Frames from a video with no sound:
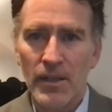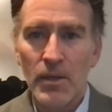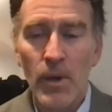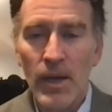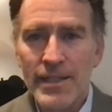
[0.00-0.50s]

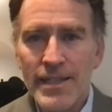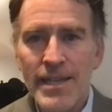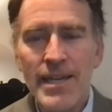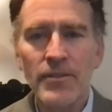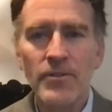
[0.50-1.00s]
who had a
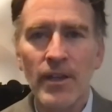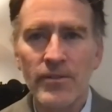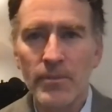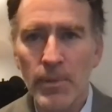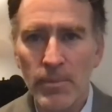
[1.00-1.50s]
keen
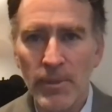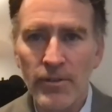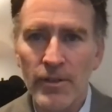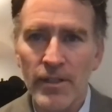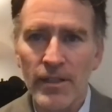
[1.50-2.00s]
sense of
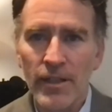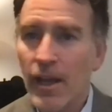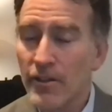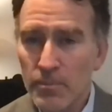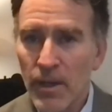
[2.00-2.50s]
publicity,
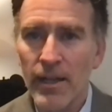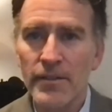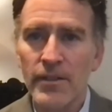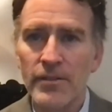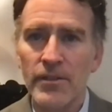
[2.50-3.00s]
as
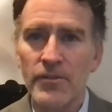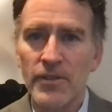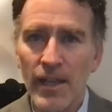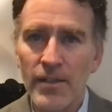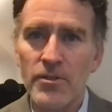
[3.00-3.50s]
politicians
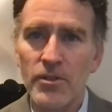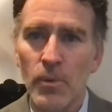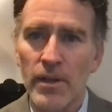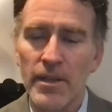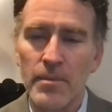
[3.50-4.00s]
tend to,
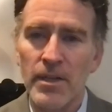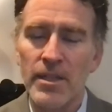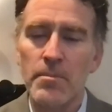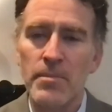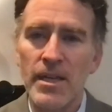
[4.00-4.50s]
whether they've been
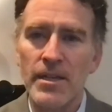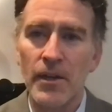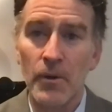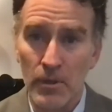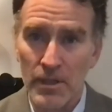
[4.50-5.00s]
in the
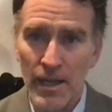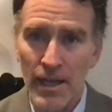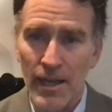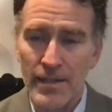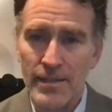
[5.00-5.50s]
media or
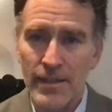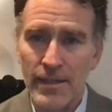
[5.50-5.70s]
not.